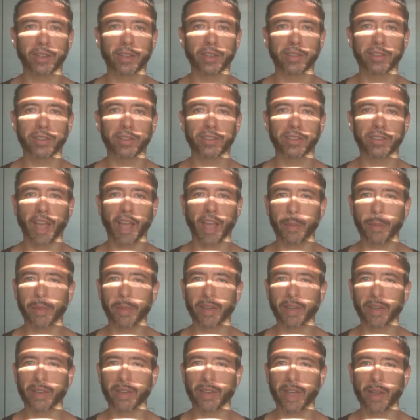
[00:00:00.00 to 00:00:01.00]

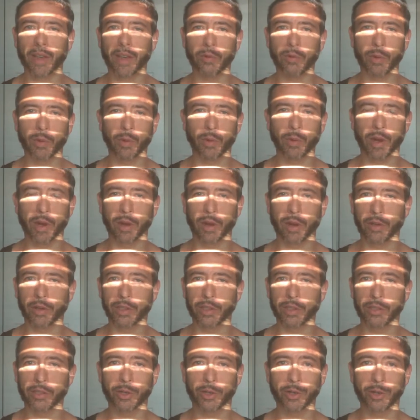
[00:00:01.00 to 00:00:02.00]
topic everywhere
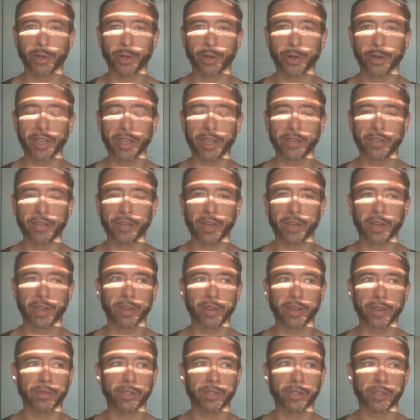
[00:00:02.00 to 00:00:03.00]
you turn. Even
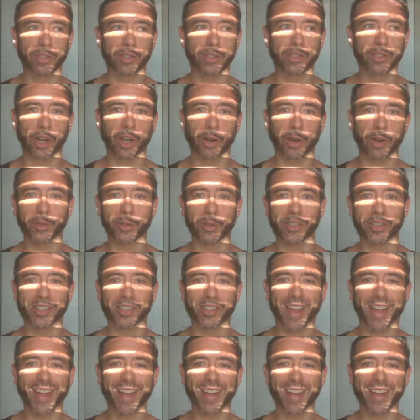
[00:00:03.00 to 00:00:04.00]
in just general
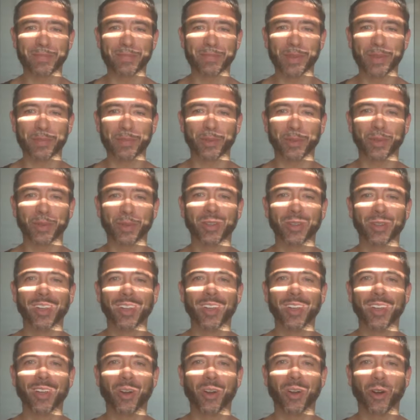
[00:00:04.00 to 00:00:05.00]
society, people
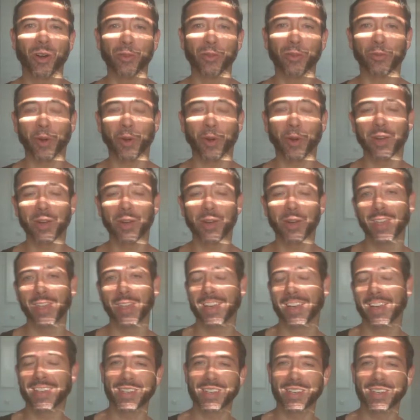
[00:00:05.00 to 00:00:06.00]
are afraid of the
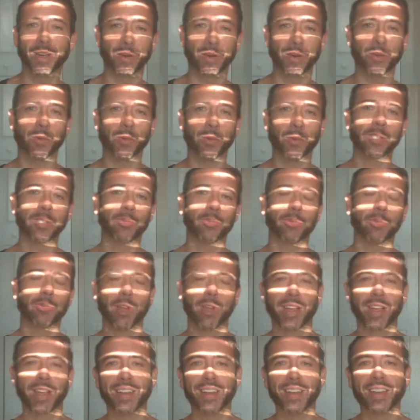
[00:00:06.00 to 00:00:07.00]
idea of a
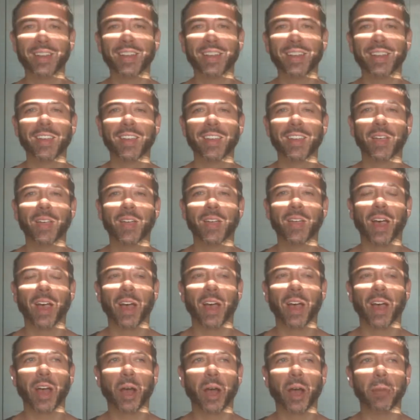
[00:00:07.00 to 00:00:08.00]
retrograde.
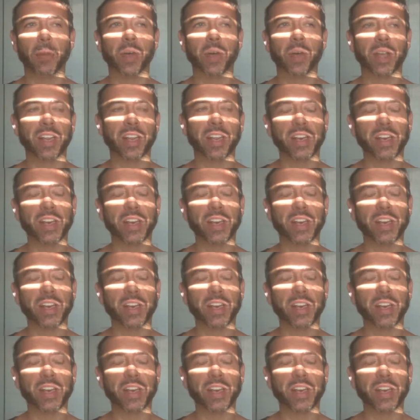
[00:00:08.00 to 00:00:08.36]
But in